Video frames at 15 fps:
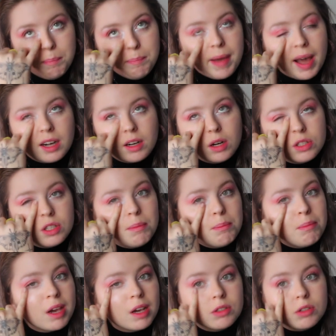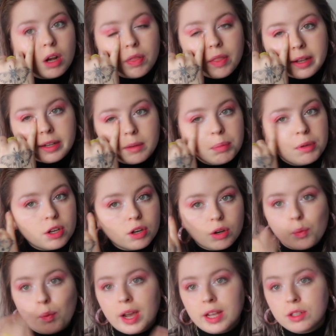better to mix on like a
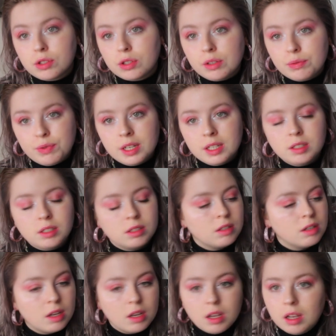pure white surface,